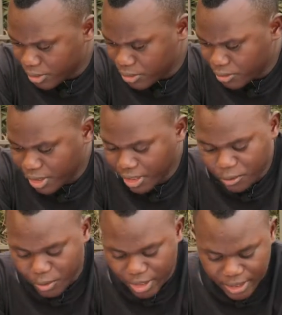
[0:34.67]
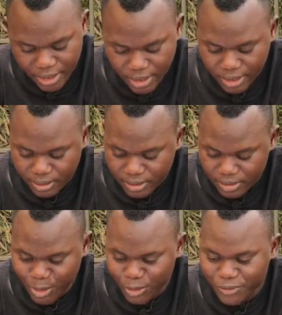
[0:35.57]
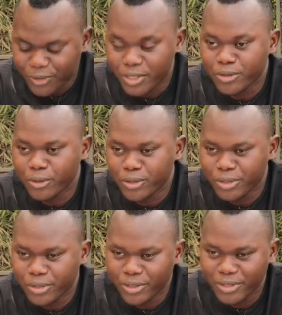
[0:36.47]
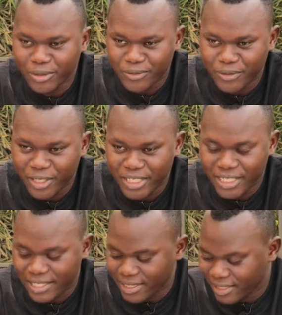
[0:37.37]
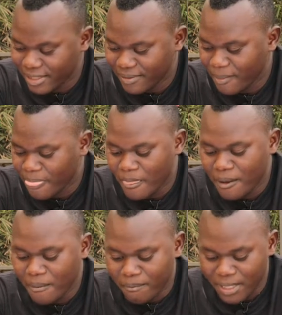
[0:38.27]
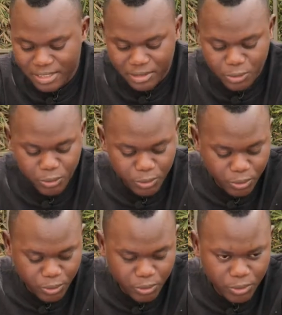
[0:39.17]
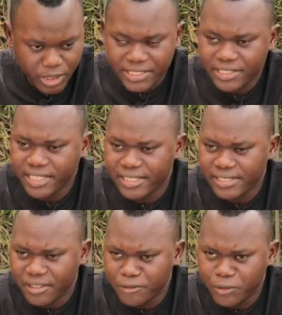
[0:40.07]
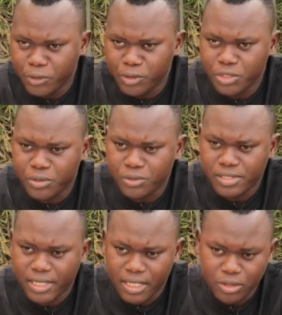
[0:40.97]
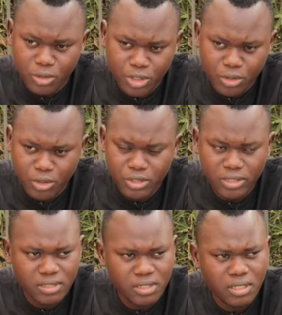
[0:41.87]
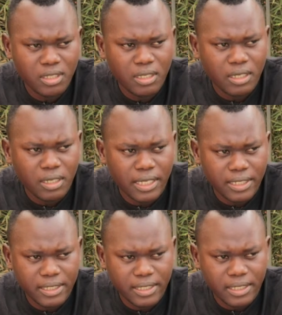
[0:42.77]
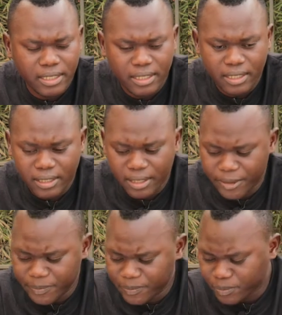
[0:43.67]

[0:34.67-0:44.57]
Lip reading: today we are here, not for the talk show, not for any other thing, but to address a few issues that are going on. And I